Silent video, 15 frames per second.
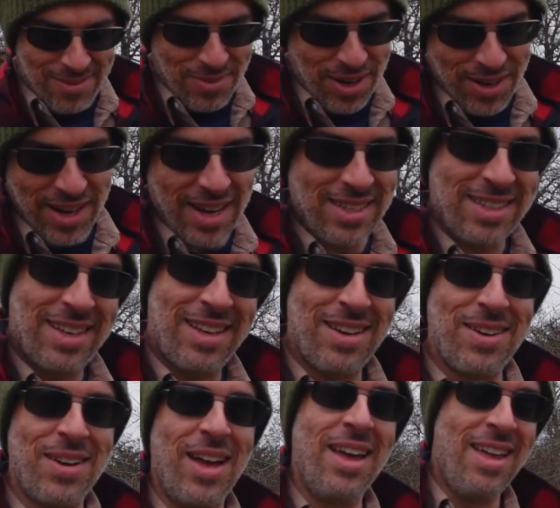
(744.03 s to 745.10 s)
very nice.
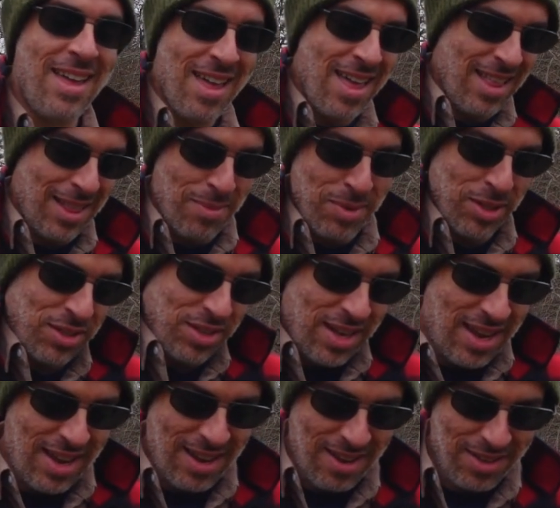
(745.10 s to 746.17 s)
Okay, let me
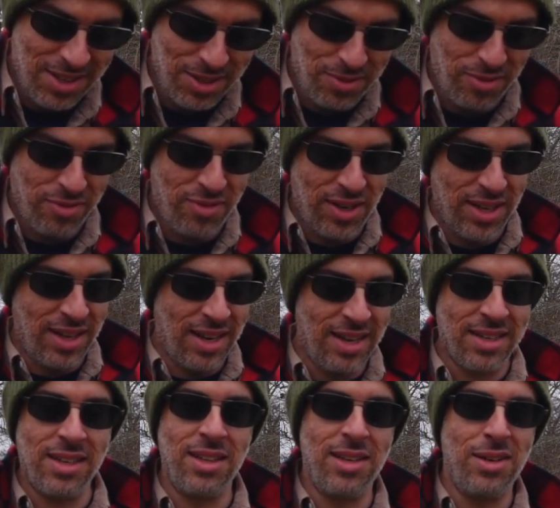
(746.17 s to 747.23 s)
just for fun, I'm
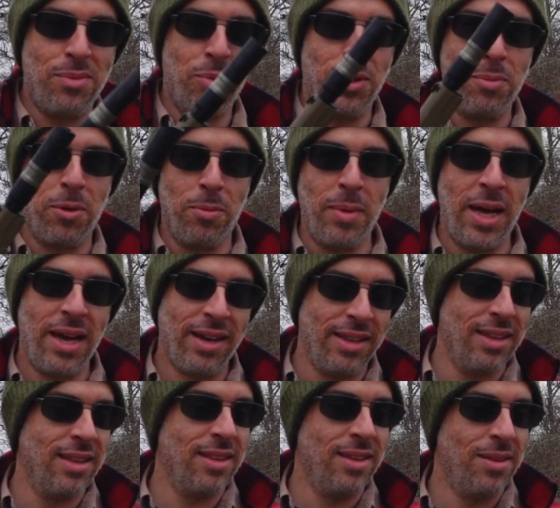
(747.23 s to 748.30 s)
gonna load up one more mag, and
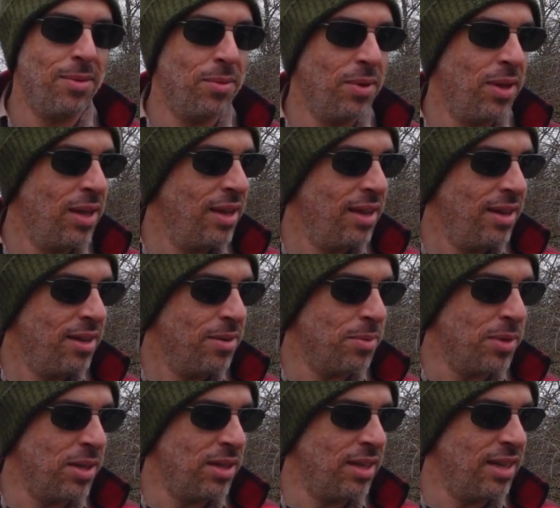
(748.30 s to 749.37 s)
then
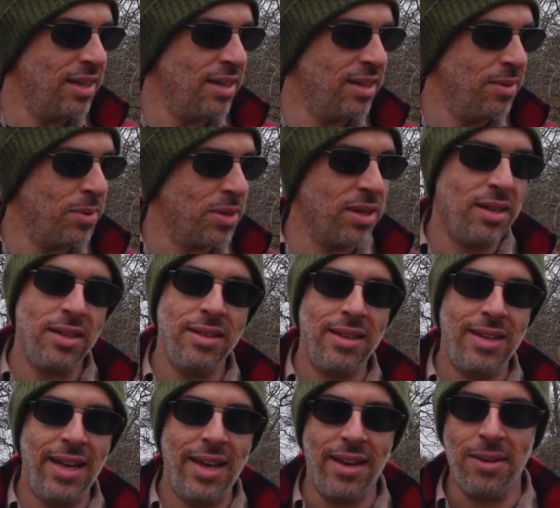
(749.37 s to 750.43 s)
we'll call it a
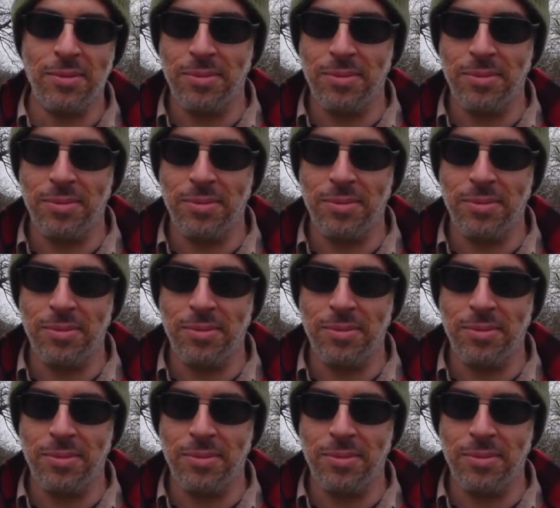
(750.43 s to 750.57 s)
day.